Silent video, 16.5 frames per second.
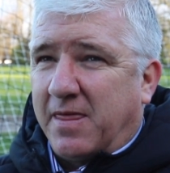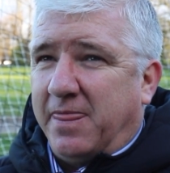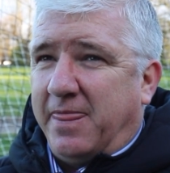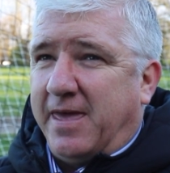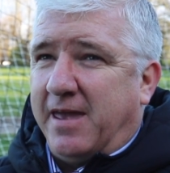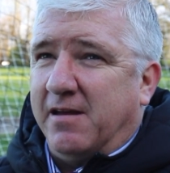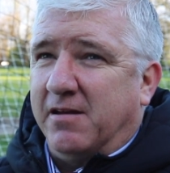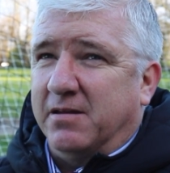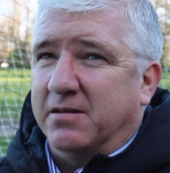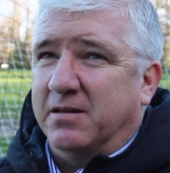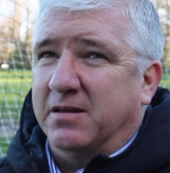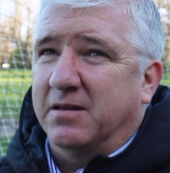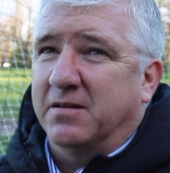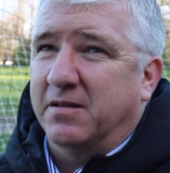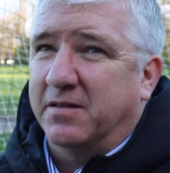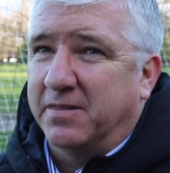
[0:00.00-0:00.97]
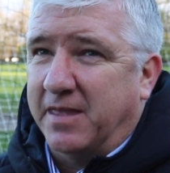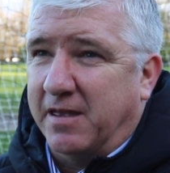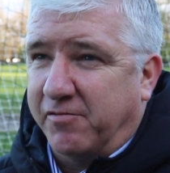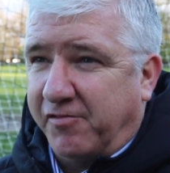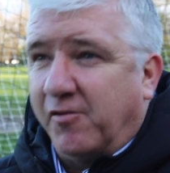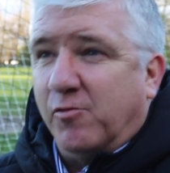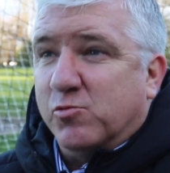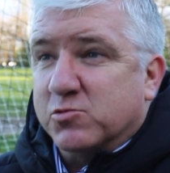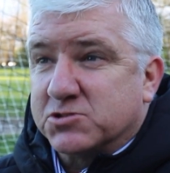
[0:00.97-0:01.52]
their their
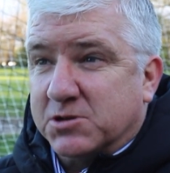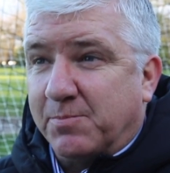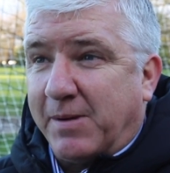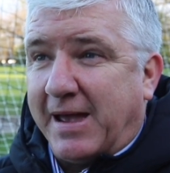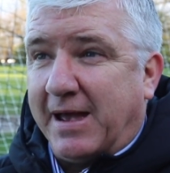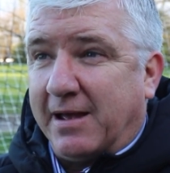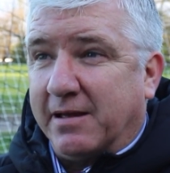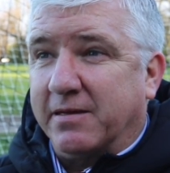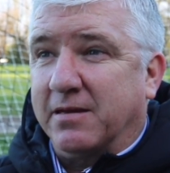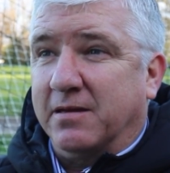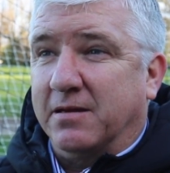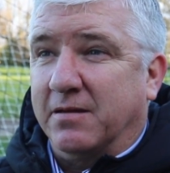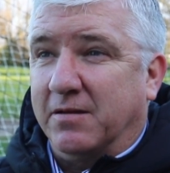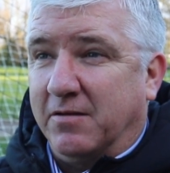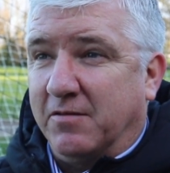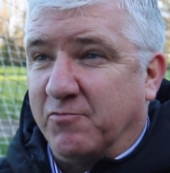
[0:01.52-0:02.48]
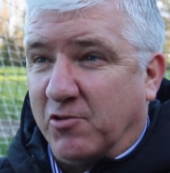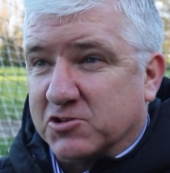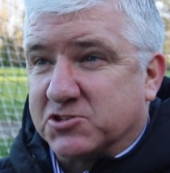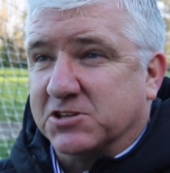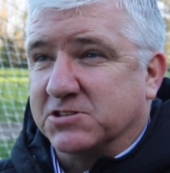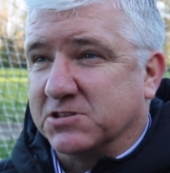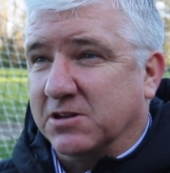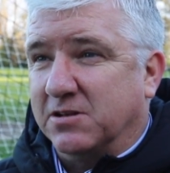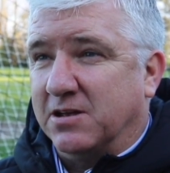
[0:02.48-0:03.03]
thoughts about uh, Ross
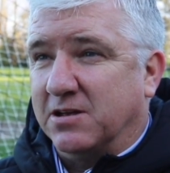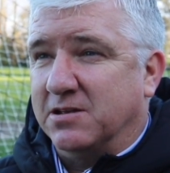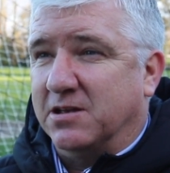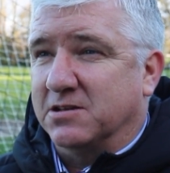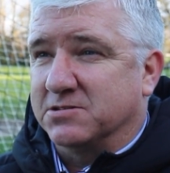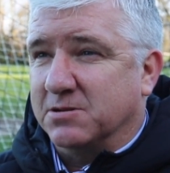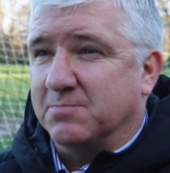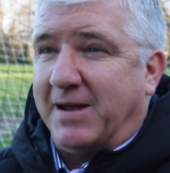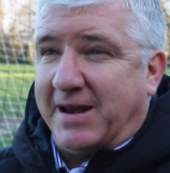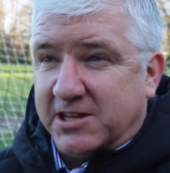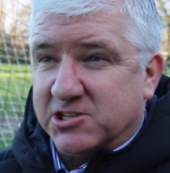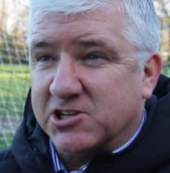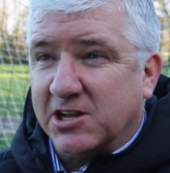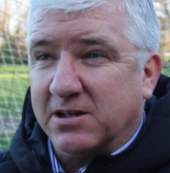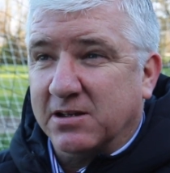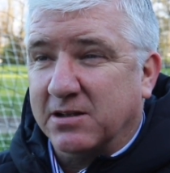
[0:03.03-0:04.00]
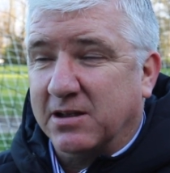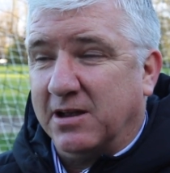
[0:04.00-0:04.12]
as a as a manager,